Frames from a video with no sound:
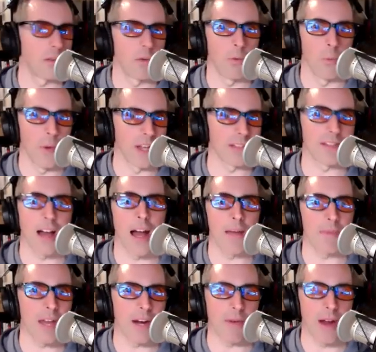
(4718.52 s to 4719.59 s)
We could
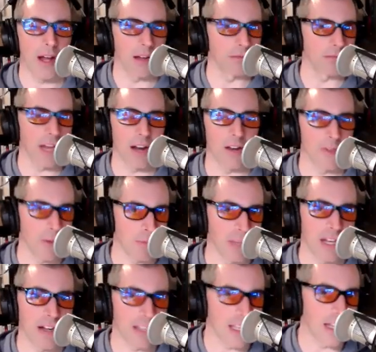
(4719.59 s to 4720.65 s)
time that around. I don't know if you
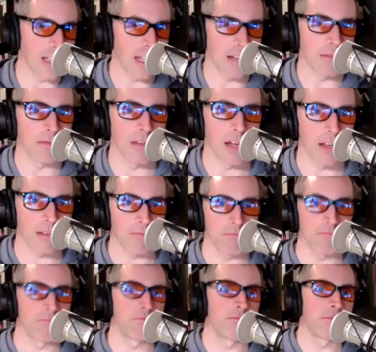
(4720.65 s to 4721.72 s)
plan on getting a, a
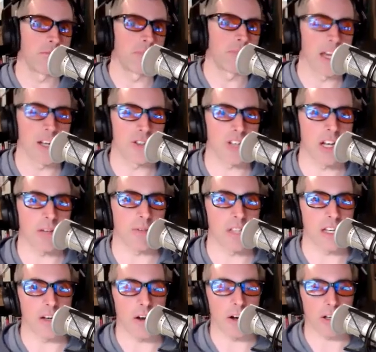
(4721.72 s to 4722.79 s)
ketogenic
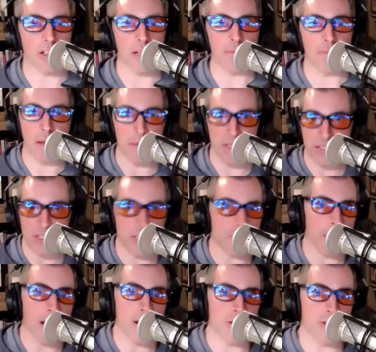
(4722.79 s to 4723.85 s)
related article up, maybe this
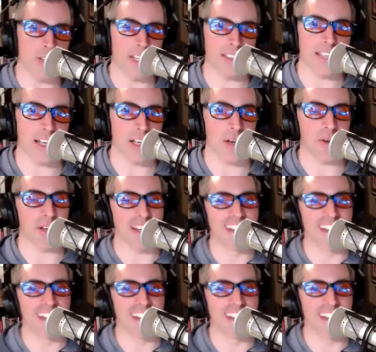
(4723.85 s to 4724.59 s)
inspires you to get that going.